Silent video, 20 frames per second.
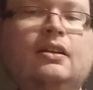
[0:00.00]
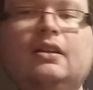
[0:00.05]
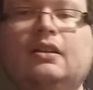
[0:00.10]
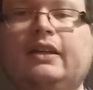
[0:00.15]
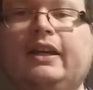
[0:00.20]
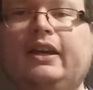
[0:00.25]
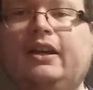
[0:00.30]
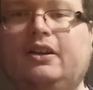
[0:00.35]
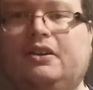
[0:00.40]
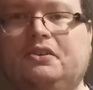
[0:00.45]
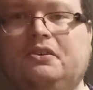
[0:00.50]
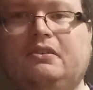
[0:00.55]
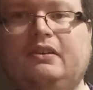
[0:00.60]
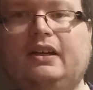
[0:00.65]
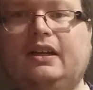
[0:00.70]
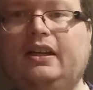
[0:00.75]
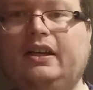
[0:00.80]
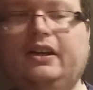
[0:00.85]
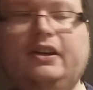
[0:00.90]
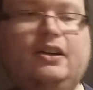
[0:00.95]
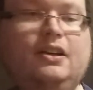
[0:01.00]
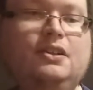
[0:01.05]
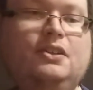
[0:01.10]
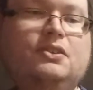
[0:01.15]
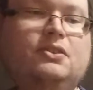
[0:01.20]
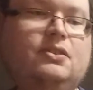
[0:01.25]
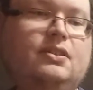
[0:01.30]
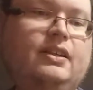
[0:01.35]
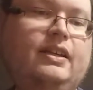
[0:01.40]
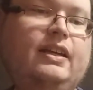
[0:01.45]
character right here, and you'll
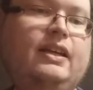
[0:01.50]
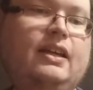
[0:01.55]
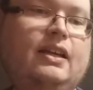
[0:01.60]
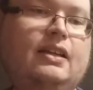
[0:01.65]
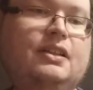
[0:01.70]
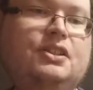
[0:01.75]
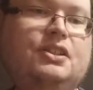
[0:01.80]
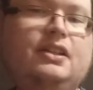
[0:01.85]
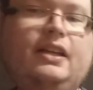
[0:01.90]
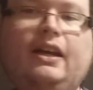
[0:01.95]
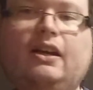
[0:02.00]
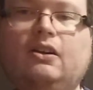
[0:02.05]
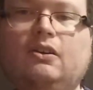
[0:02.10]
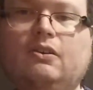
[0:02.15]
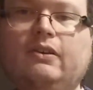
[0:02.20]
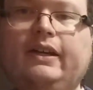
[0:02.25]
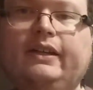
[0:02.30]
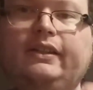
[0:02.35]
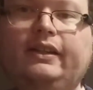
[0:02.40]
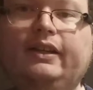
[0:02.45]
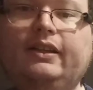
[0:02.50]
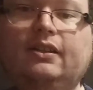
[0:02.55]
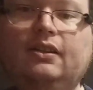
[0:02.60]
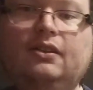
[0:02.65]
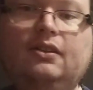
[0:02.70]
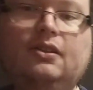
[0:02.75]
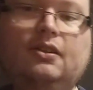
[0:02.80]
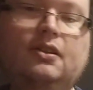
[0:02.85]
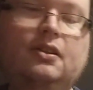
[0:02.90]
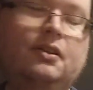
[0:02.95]
see just how great they could
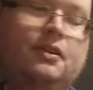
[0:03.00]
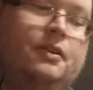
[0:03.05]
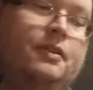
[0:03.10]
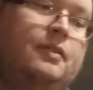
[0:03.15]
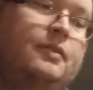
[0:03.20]
look.